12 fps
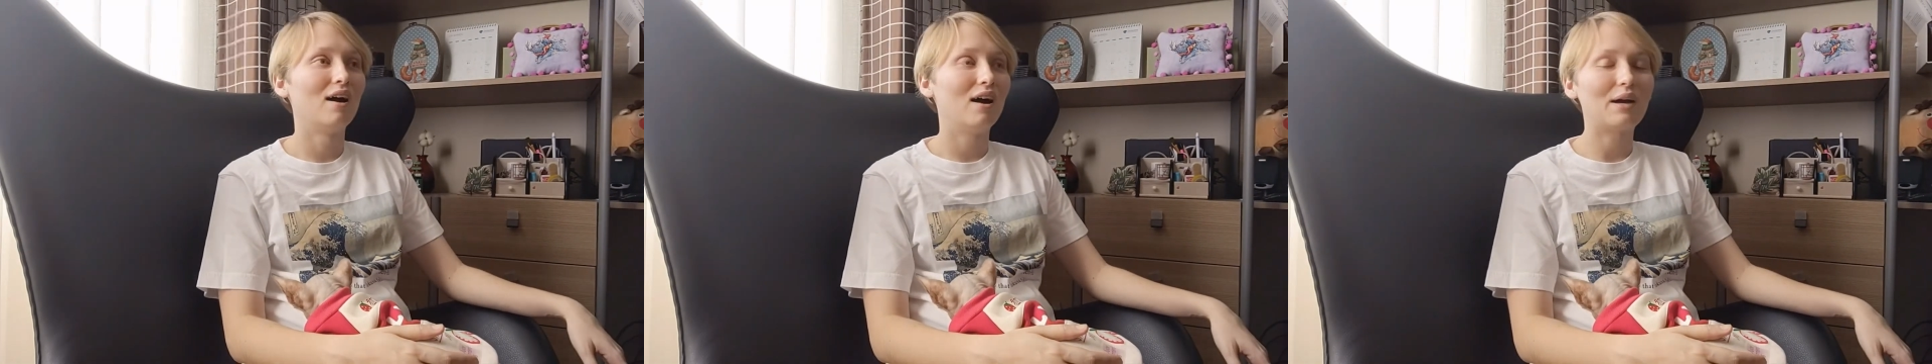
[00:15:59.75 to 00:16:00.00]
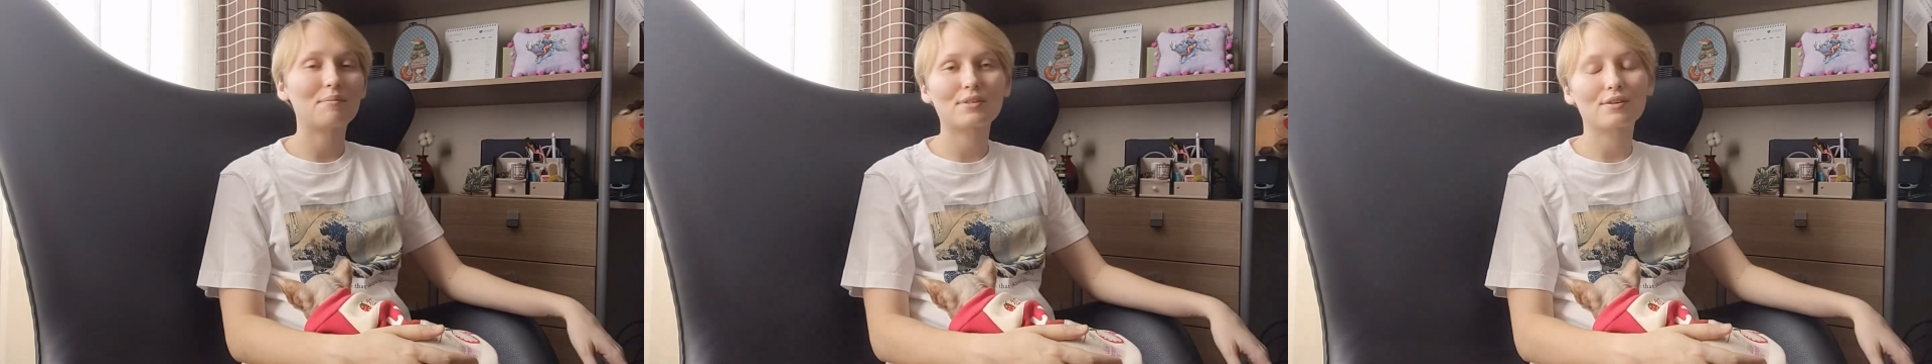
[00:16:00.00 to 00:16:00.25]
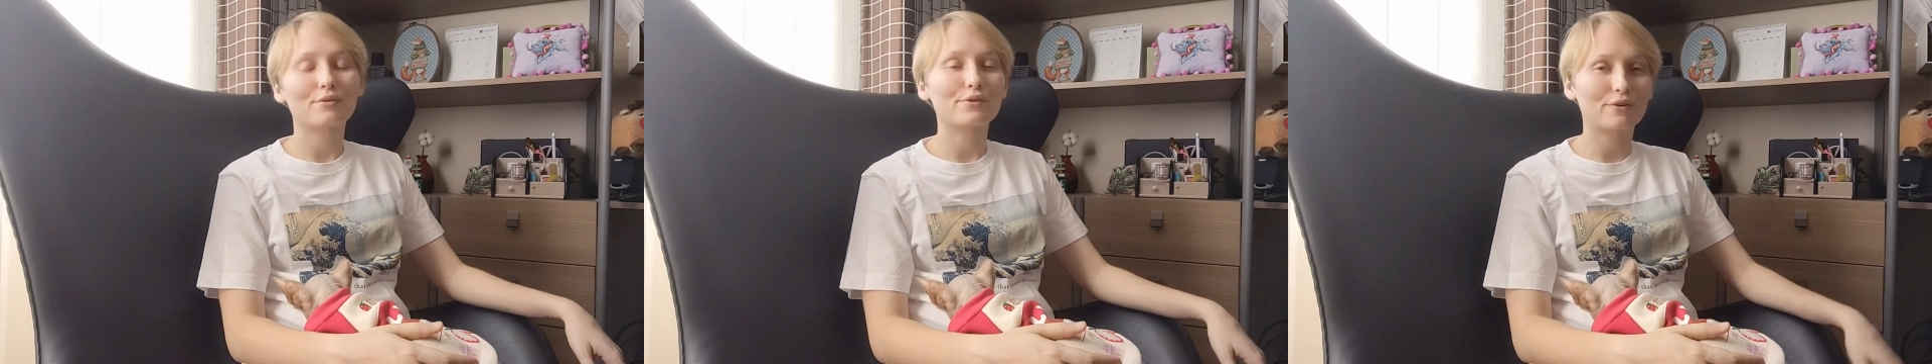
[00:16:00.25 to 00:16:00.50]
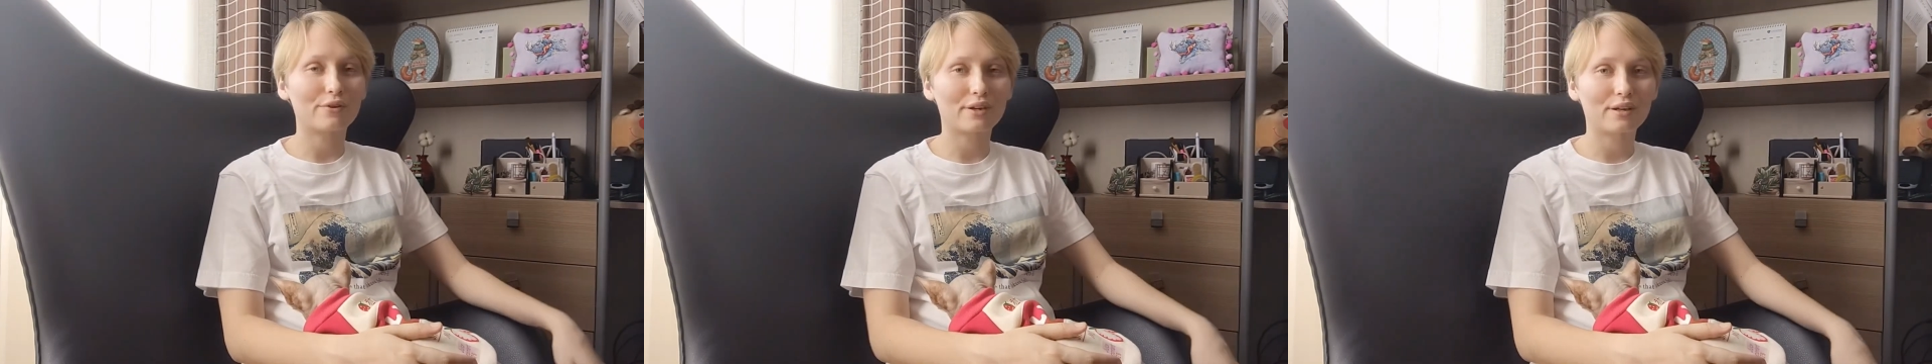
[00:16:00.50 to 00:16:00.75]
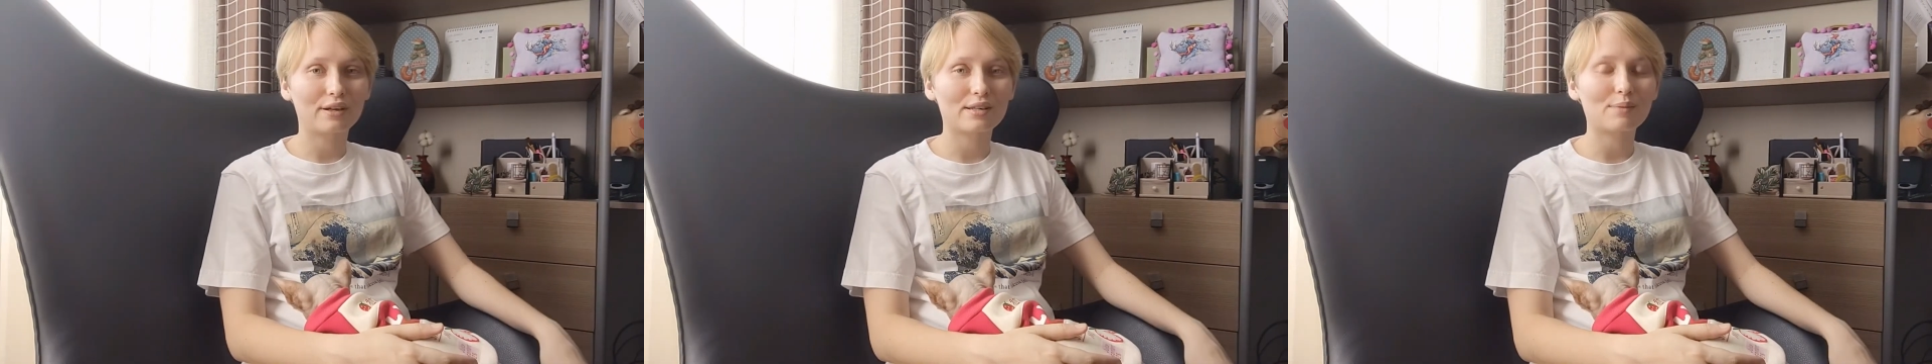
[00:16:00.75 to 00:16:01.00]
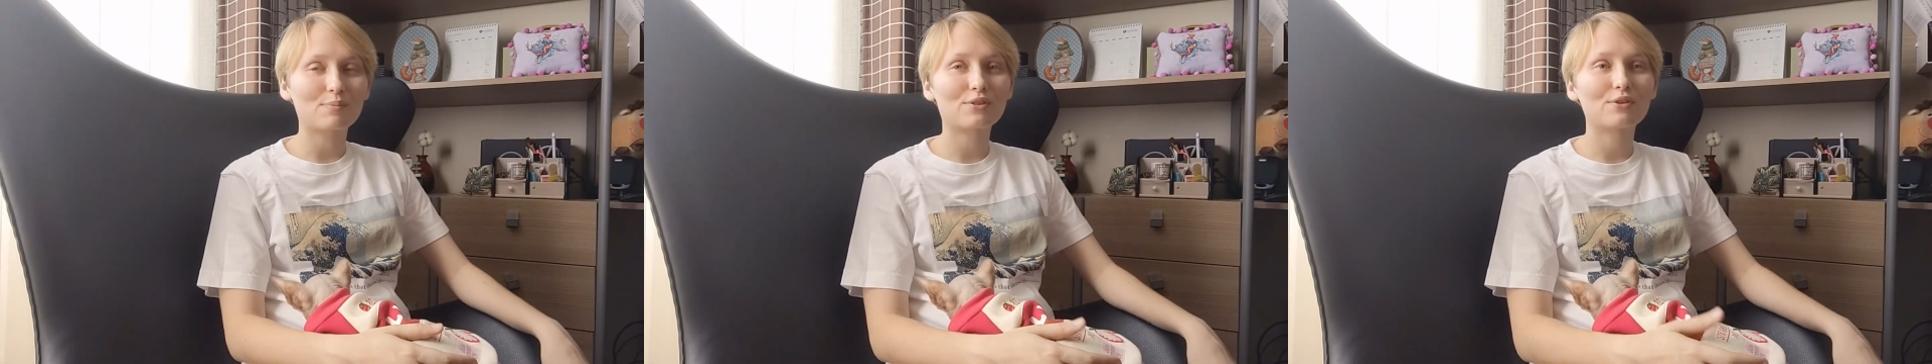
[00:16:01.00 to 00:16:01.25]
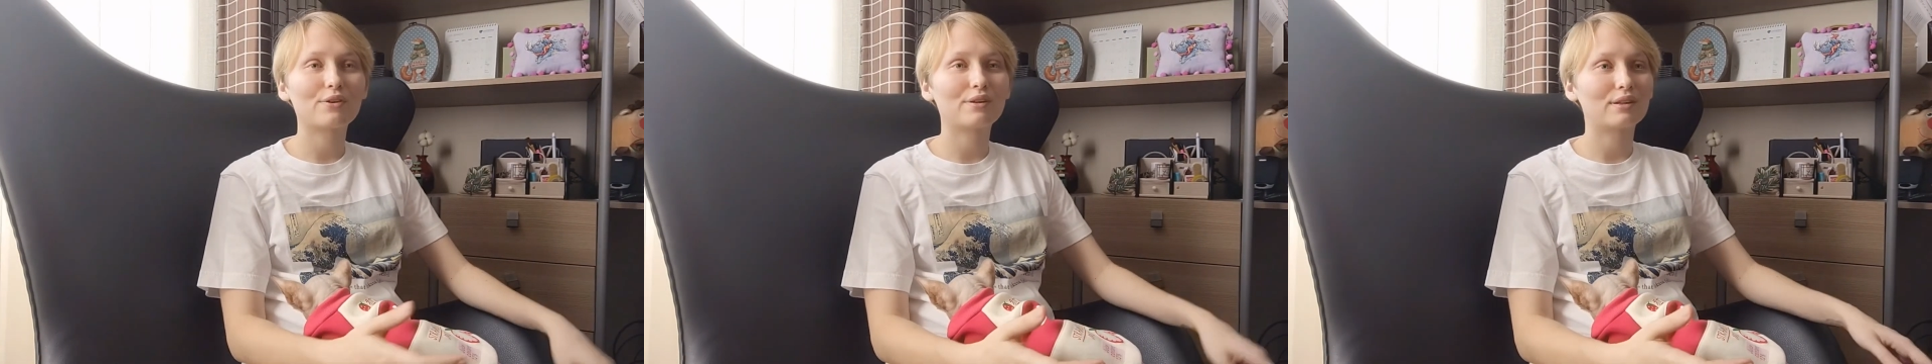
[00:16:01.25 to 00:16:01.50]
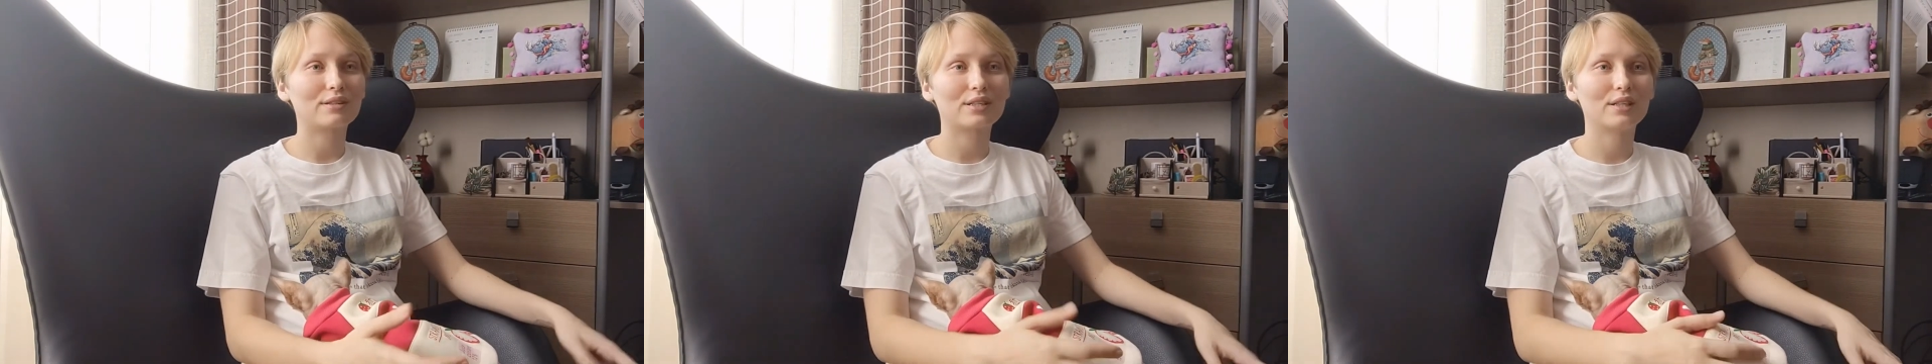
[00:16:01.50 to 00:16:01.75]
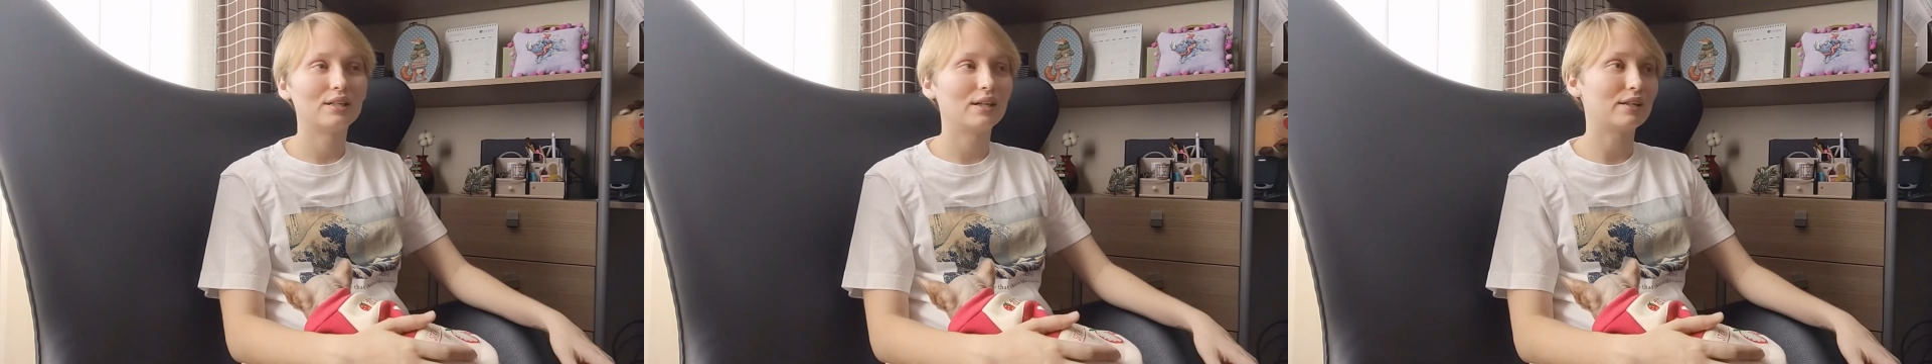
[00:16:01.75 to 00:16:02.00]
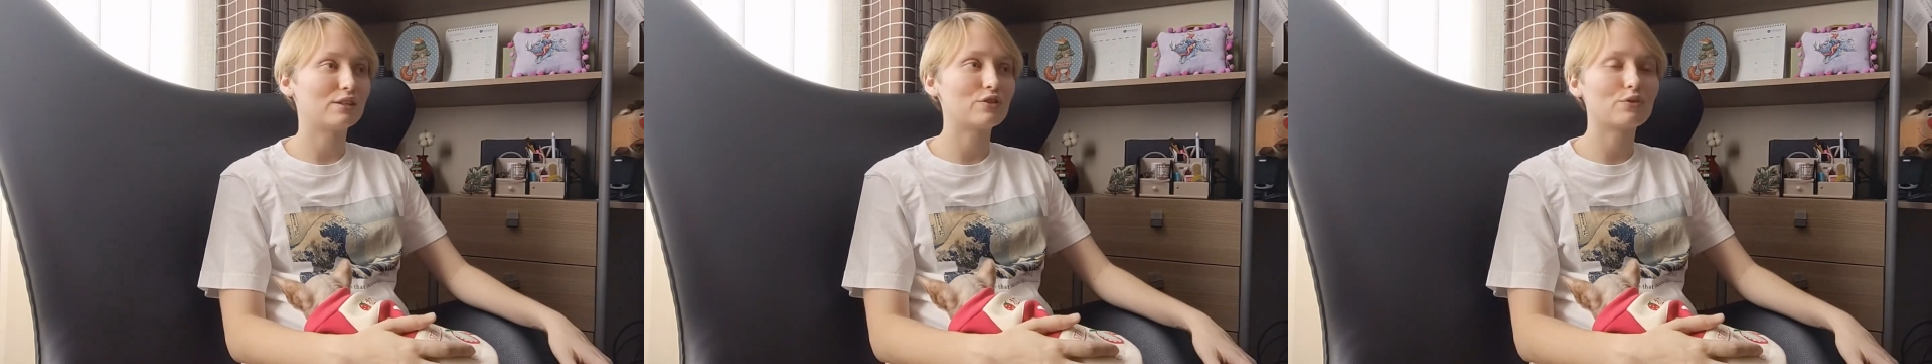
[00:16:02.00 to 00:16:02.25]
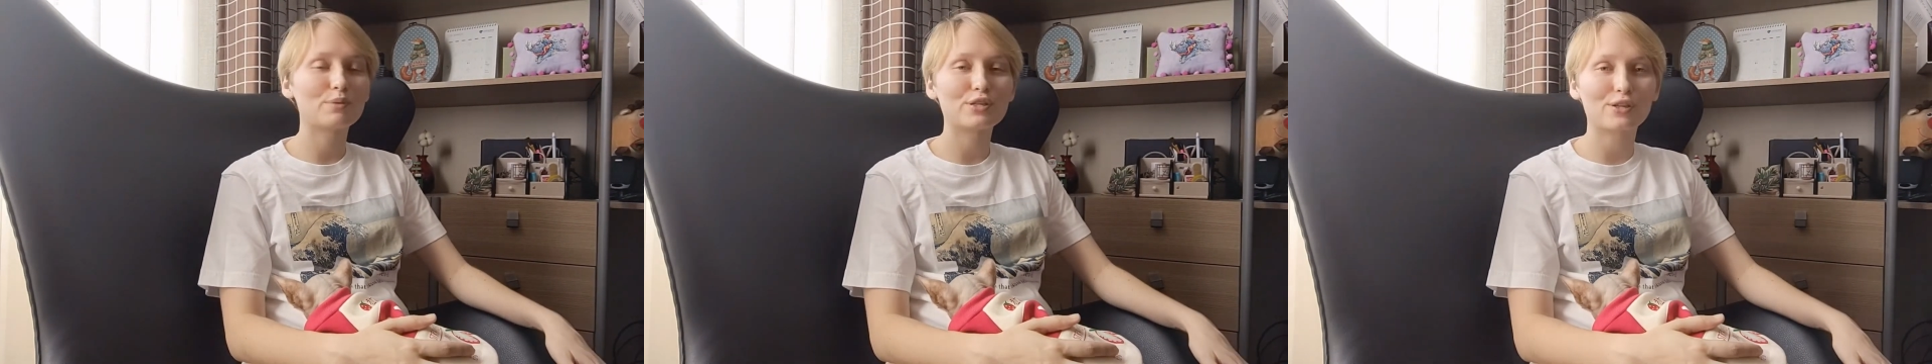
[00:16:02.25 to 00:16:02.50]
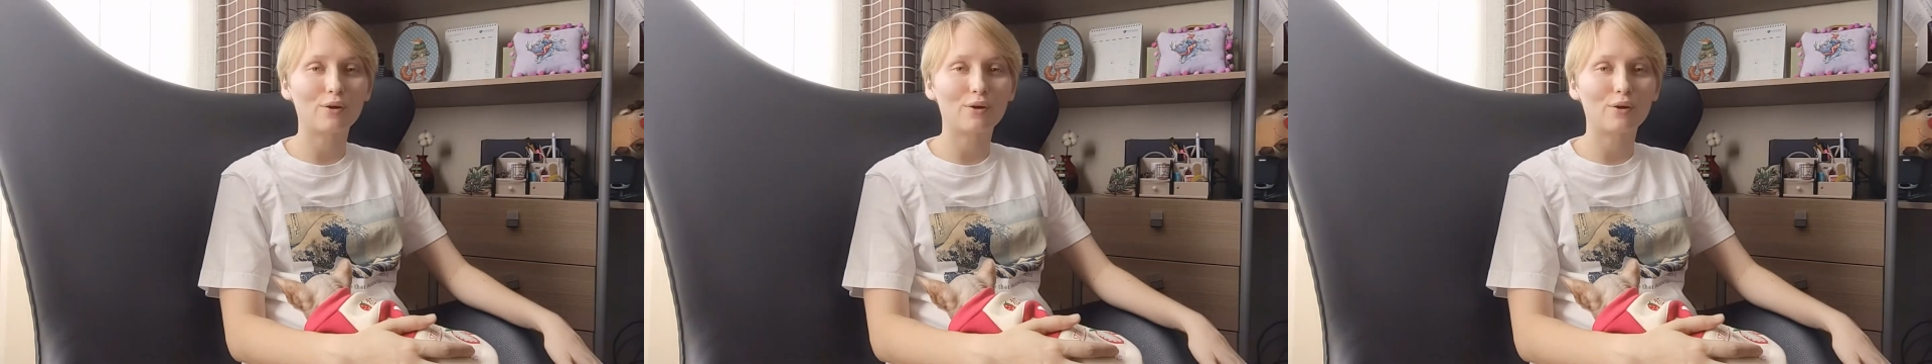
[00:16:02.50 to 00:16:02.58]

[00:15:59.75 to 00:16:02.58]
I'm so sorry, guys. I'm sorry that it took me so